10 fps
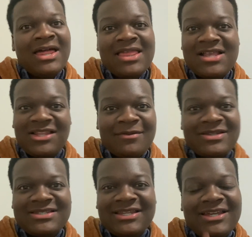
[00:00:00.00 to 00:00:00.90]
that's all I'm gonna
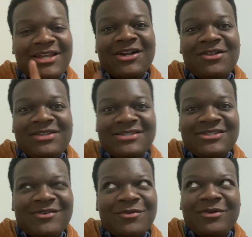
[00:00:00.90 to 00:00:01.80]
say. Go listen
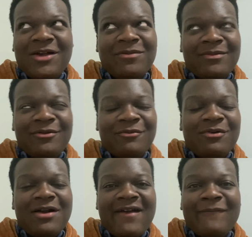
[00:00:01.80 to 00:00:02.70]
to it. Well, y'all probably will
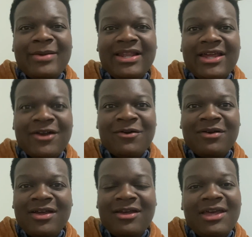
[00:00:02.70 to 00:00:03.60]
have by now.
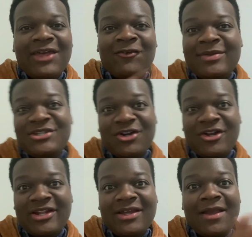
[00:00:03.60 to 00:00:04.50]
It will be
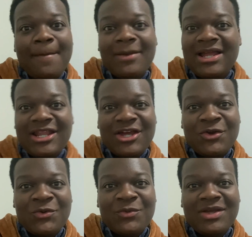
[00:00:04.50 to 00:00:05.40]
charting by
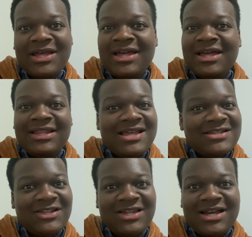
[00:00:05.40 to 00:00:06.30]
now. That's
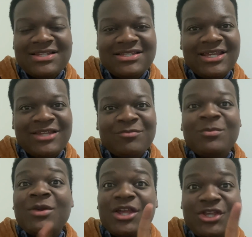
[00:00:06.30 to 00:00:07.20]
all I gotta say.
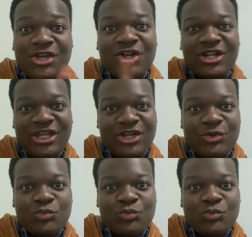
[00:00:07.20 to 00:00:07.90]
You heard it here.